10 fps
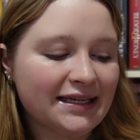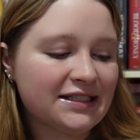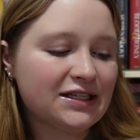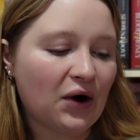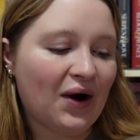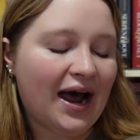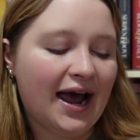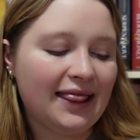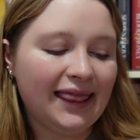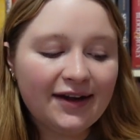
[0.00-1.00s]
So
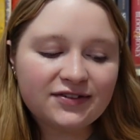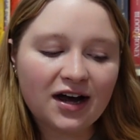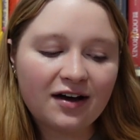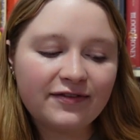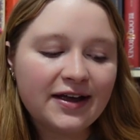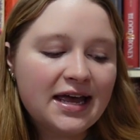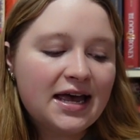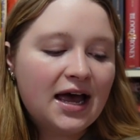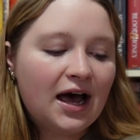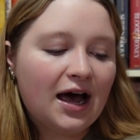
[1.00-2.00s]
I left off
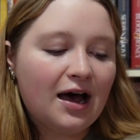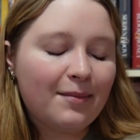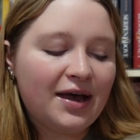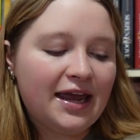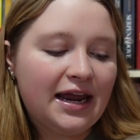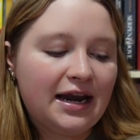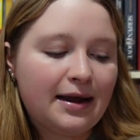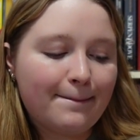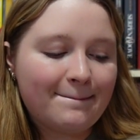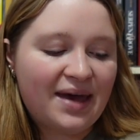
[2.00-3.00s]
um,
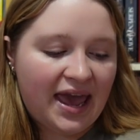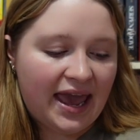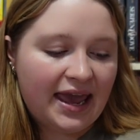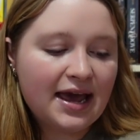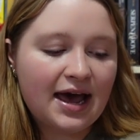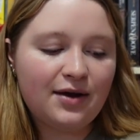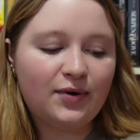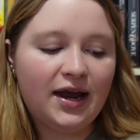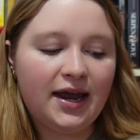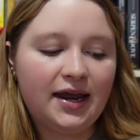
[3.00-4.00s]
in May. I
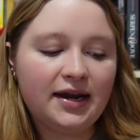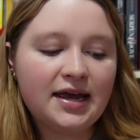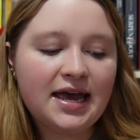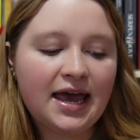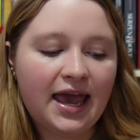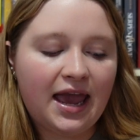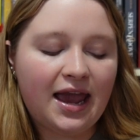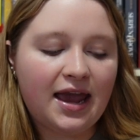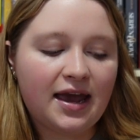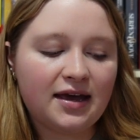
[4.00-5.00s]
read
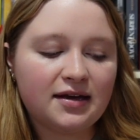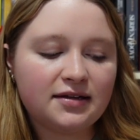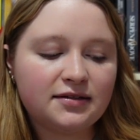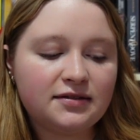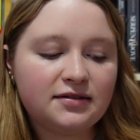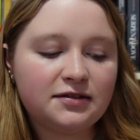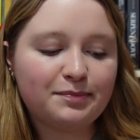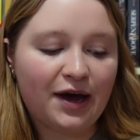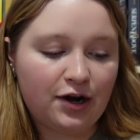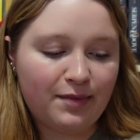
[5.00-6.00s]
a
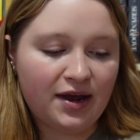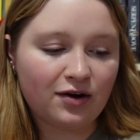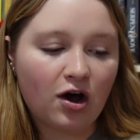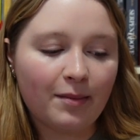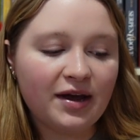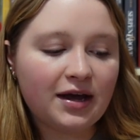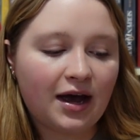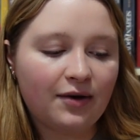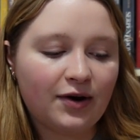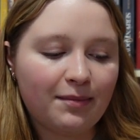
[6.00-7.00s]
Spider-Man comic.
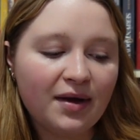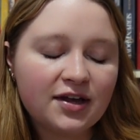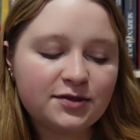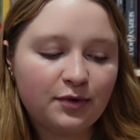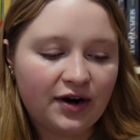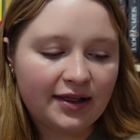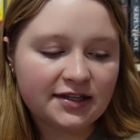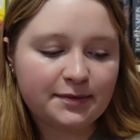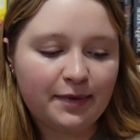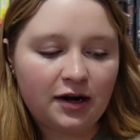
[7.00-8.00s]
I read Miles
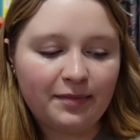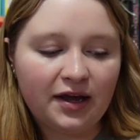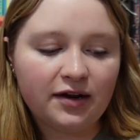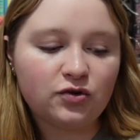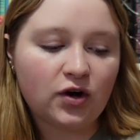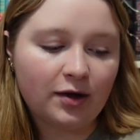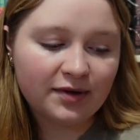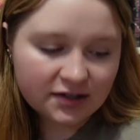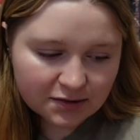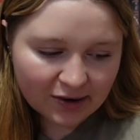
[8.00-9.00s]
Morales Spider-Man Trial
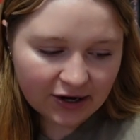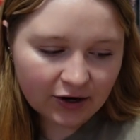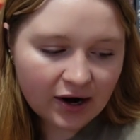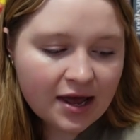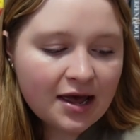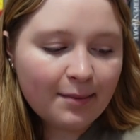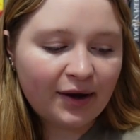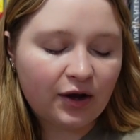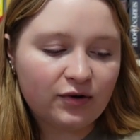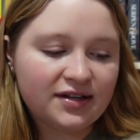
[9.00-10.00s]
by Spider
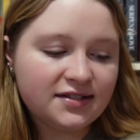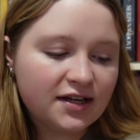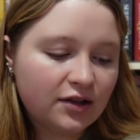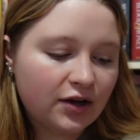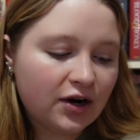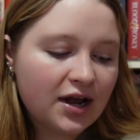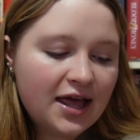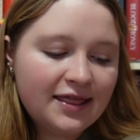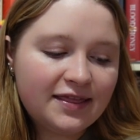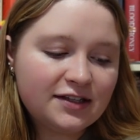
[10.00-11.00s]
by Cody Ziegler.
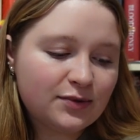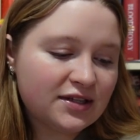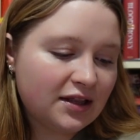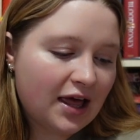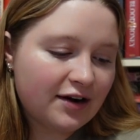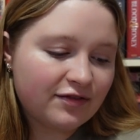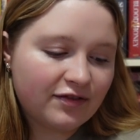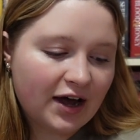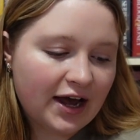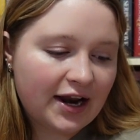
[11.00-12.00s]
This was a lot of
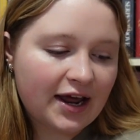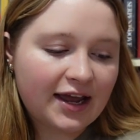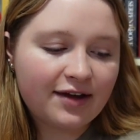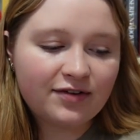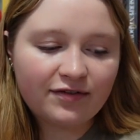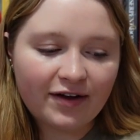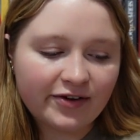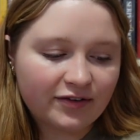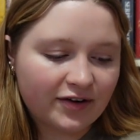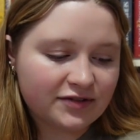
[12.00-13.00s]
fun. I give it a 5
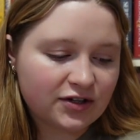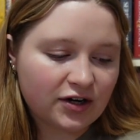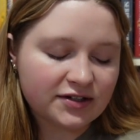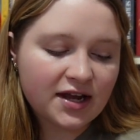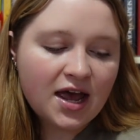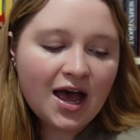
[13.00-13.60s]
out of 5 stars.